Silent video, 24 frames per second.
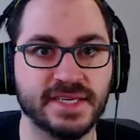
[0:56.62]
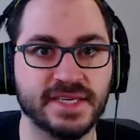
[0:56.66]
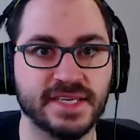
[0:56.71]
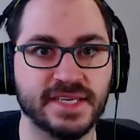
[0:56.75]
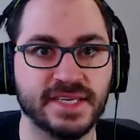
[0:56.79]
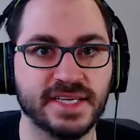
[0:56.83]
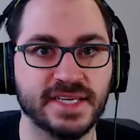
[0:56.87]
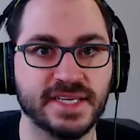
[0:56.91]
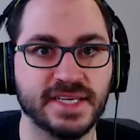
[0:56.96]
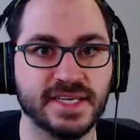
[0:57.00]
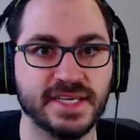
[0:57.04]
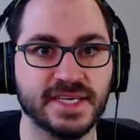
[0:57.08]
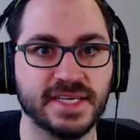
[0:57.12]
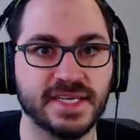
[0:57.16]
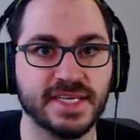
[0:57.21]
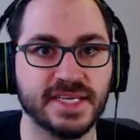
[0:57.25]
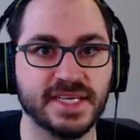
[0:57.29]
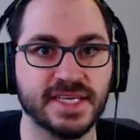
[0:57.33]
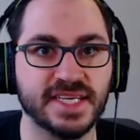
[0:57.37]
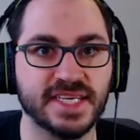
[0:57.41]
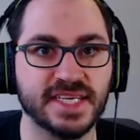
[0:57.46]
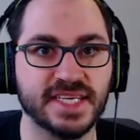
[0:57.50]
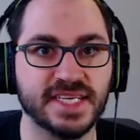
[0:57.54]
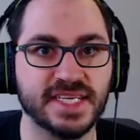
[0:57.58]

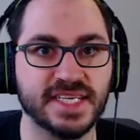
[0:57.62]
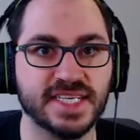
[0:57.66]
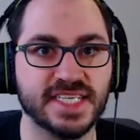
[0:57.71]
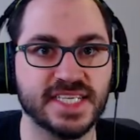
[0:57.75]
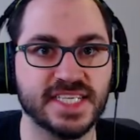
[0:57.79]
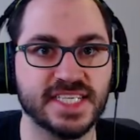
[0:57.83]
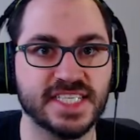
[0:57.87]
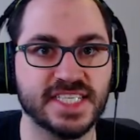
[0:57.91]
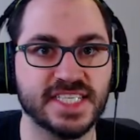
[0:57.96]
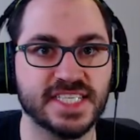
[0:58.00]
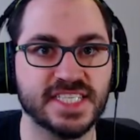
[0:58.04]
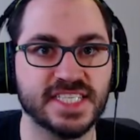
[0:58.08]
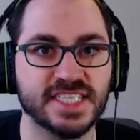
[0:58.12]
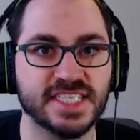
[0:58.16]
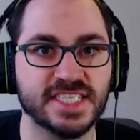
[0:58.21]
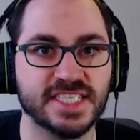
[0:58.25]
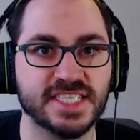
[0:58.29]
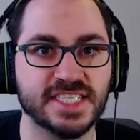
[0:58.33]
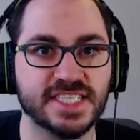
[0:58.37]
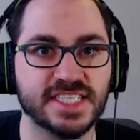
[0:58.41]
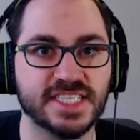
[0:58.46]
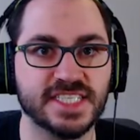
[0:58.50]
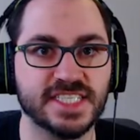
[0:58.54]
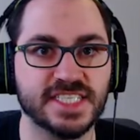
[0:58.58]

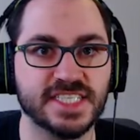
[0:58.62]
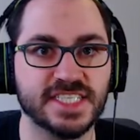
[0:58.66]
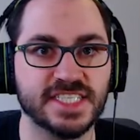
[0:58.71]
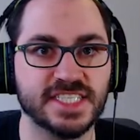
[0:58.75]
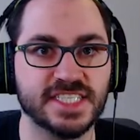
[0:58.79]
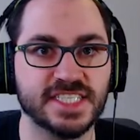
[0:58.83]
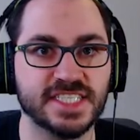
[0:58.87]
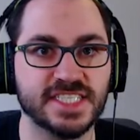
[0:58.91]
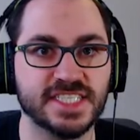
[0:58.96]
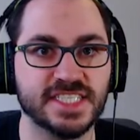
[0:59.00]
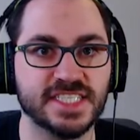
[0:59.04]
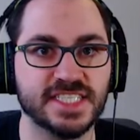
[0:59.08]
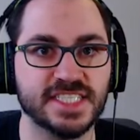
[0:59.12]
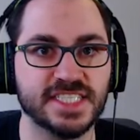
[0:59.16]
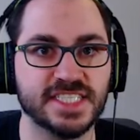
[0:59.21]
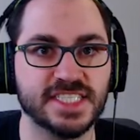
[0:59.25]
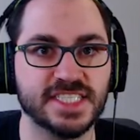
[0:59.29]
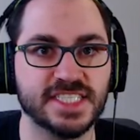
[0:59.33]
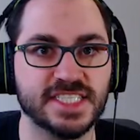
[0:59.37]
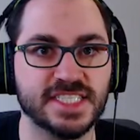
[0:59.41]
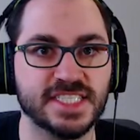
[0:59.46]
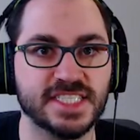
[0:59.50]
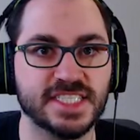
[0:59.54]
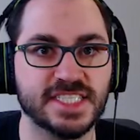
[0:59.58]

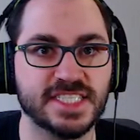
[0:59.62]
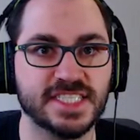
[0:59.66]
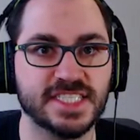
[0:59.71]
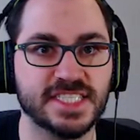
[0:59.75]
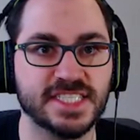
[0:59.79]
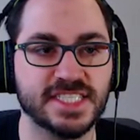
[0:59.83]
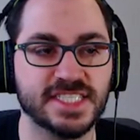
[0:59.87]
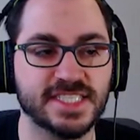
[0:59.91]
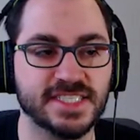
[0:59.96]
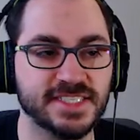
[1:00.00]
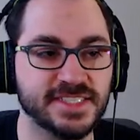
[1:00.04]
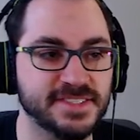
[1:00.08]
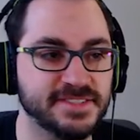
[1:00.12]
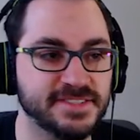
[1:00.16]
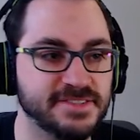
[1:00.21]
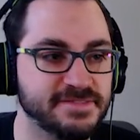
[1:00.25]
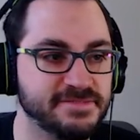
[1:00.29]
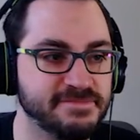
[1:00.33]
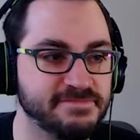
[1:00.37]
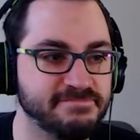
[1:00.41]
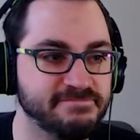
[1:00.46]
[no speech]